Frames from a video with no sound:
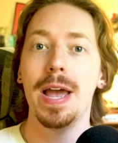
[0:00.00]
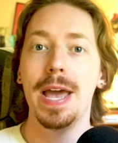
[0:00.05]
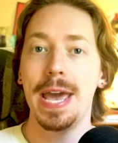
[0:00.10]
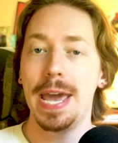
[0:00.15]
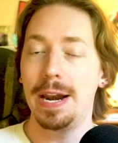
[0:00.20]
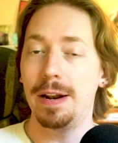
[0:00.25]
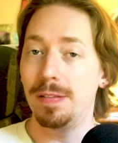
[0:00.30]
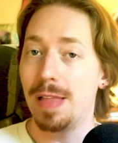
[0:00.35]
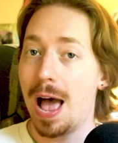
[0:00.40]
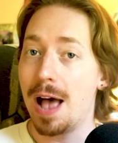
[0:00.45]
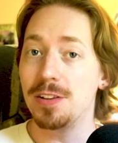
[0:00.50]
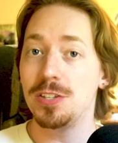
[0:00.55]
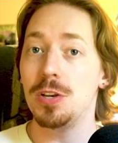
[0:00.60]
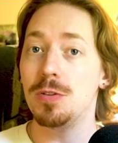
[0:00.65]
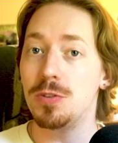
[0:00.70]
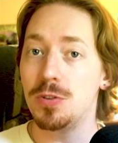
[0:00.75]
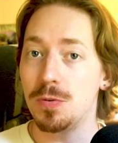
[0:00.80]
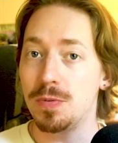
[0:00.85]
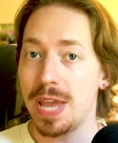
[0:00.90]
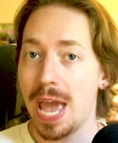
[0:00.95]
It allows you
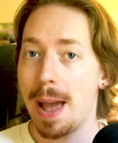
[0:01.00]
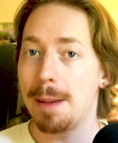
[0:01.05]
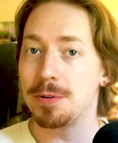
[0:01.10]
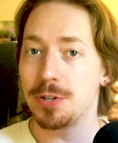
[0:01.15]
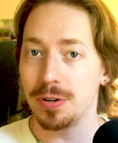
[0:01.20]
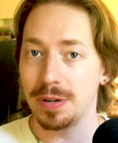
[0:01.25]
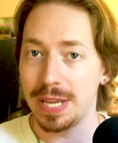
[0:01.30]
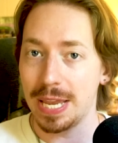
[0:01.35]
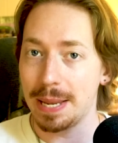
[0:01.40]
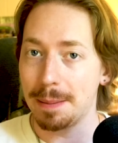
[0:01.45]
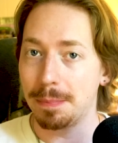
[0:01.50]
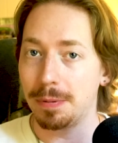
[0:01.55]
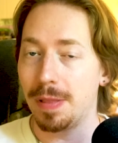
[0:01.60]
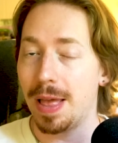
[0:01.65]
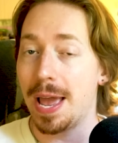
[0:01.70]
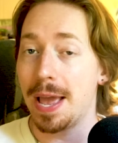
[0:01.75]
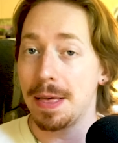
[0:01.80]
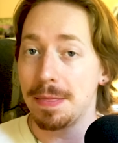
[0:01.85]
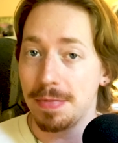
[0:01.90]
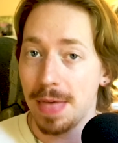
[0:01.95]
to capture
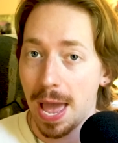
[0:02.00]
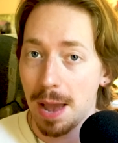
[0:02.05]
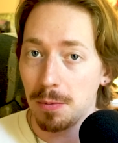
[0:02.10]
gameplay that